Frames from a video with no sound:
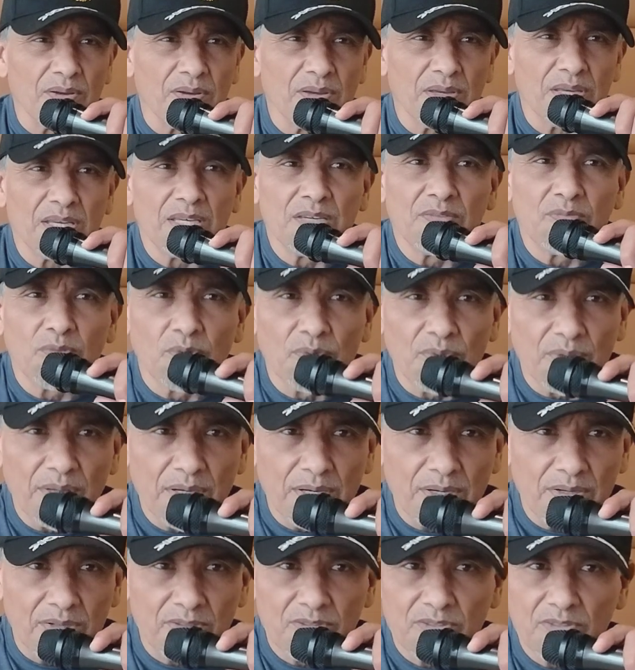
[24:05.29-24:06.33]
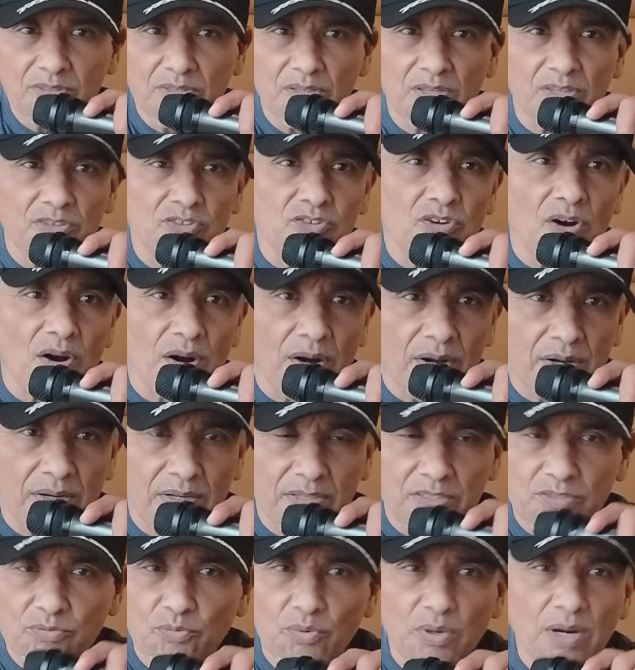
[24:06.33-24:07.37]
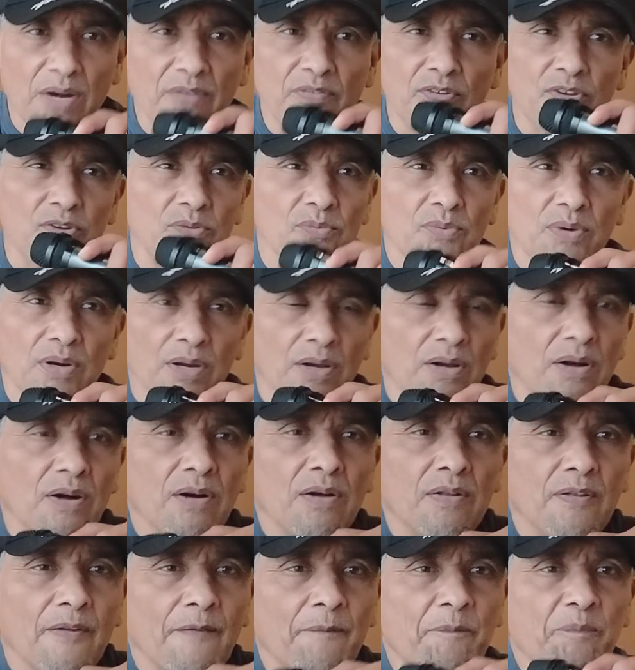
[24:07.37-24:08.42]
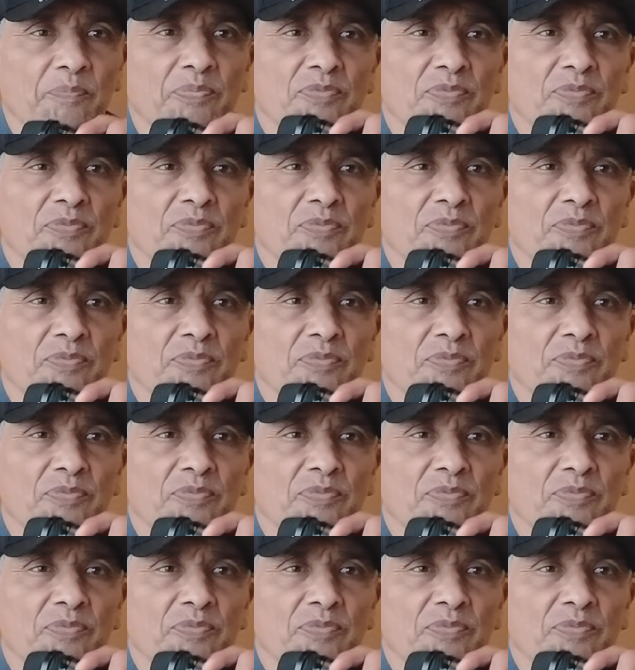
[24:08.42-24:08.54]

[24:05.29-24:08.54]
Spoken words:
evilness, the darkness, whatever you want to call it,